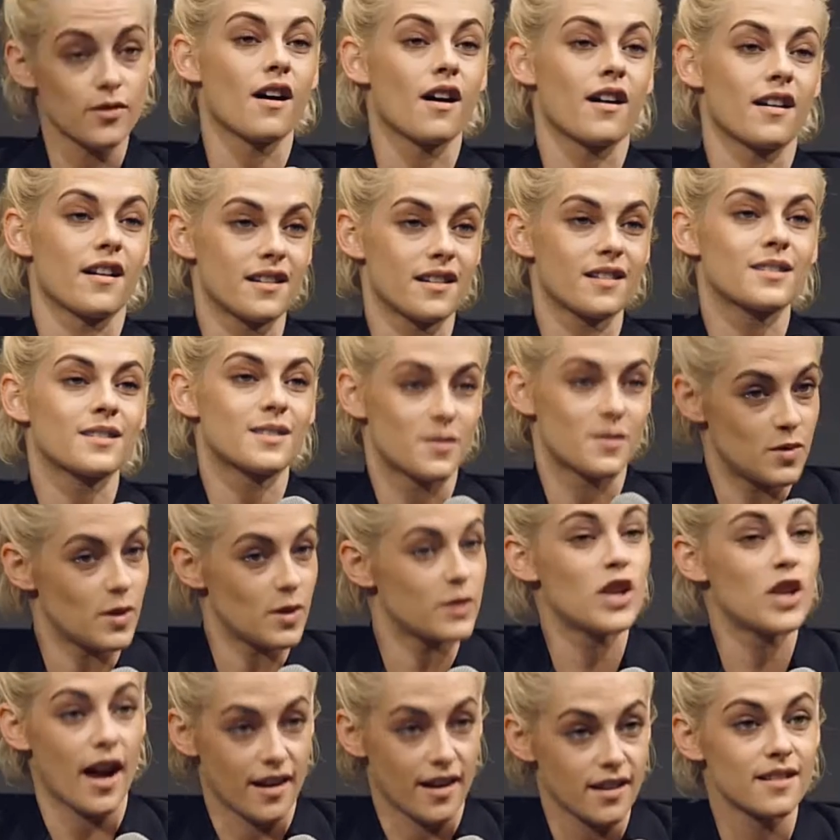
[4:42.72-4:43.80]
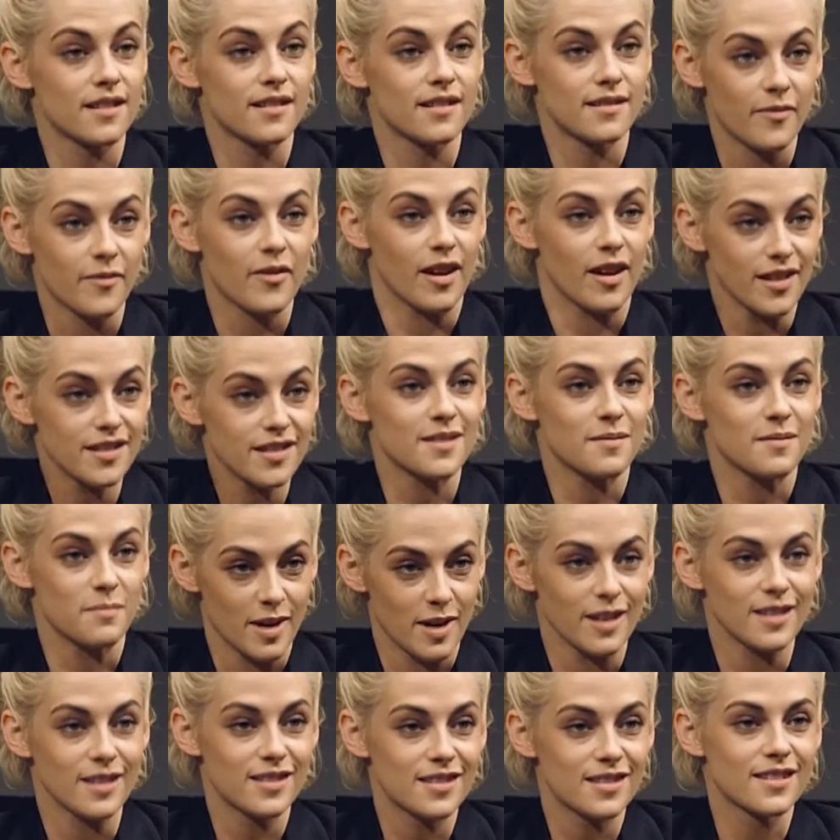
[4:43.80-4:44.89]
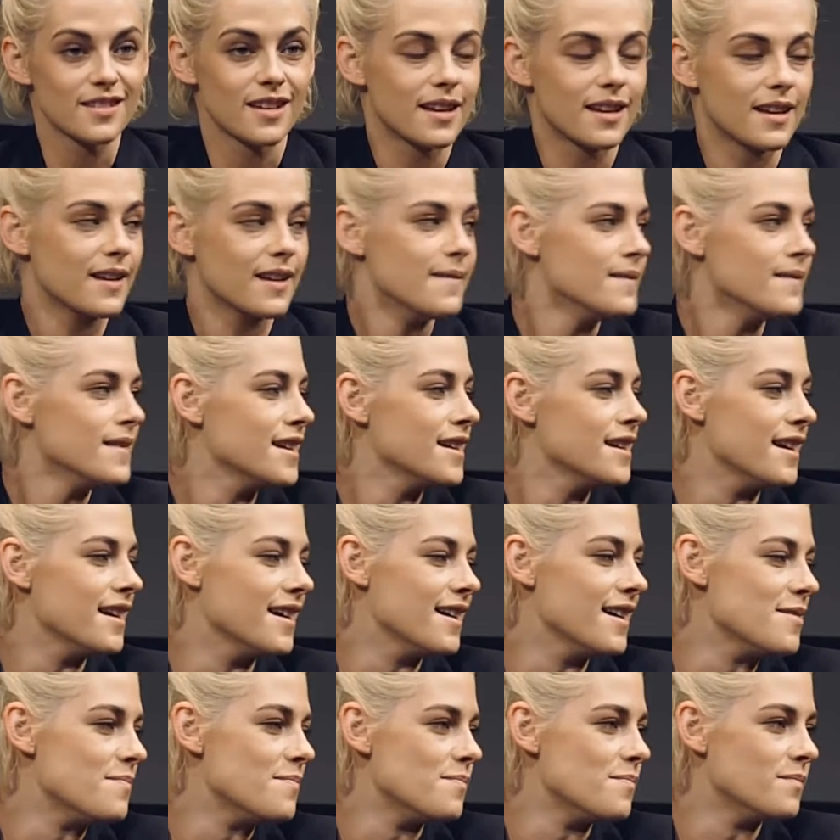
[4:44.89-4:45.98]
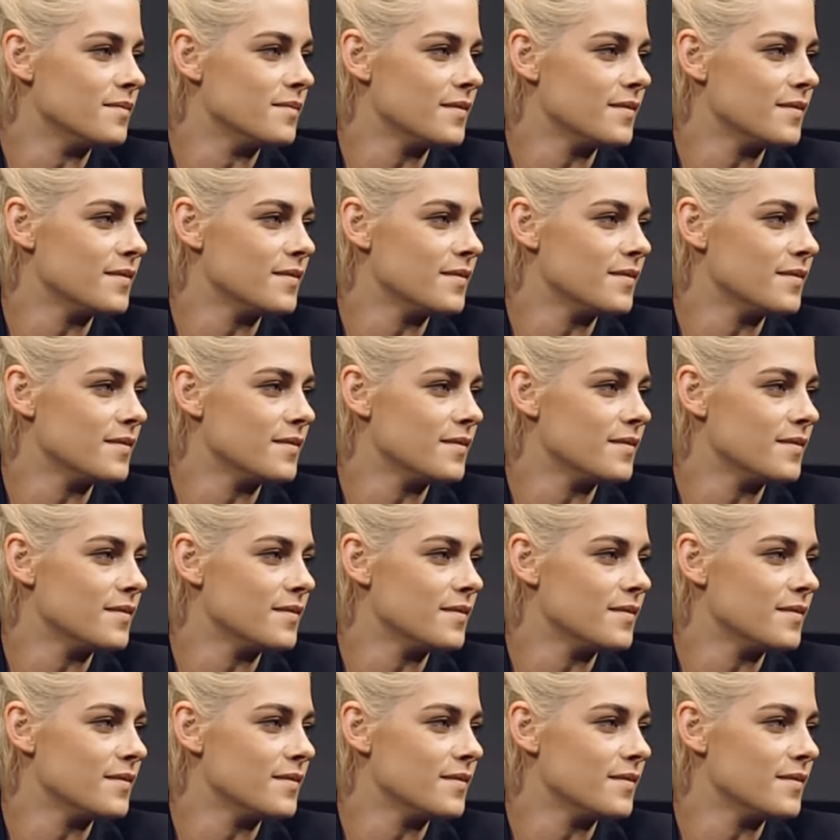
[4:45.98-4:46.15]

got it. It's a jacket and a vest and pants. I